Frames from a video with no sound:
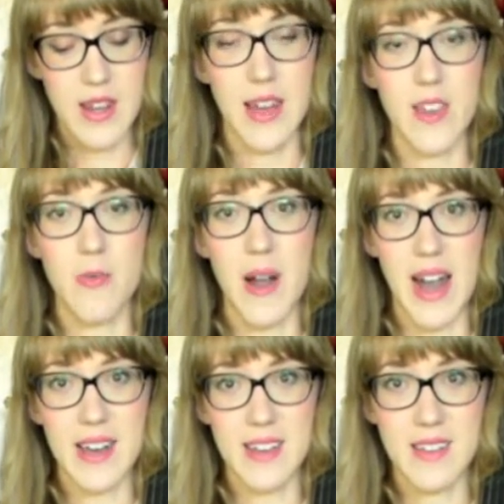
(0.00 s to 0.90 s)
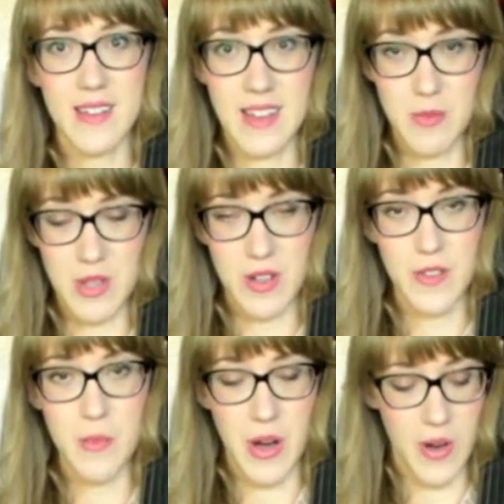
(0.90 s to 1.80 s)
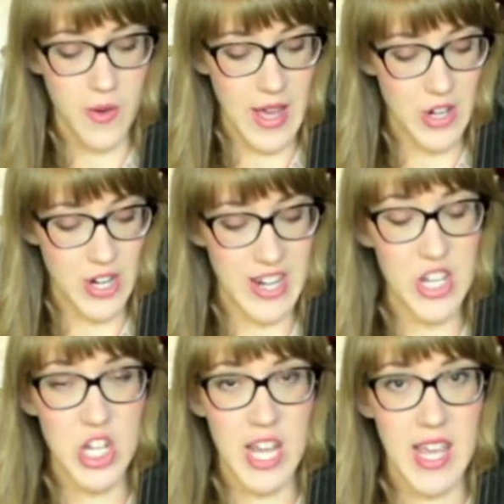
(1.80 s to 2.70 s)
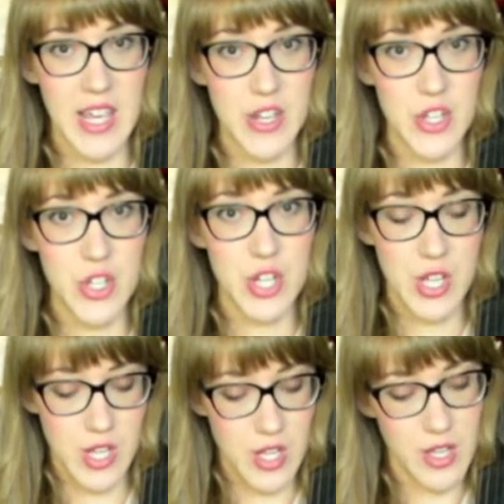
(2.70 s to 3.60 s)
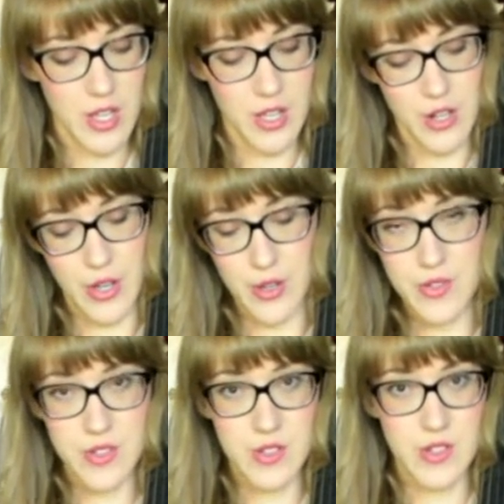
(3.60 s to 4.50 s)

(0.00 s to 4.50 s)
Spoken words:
Now you're back in the middle of the bow, and you're going to change notes.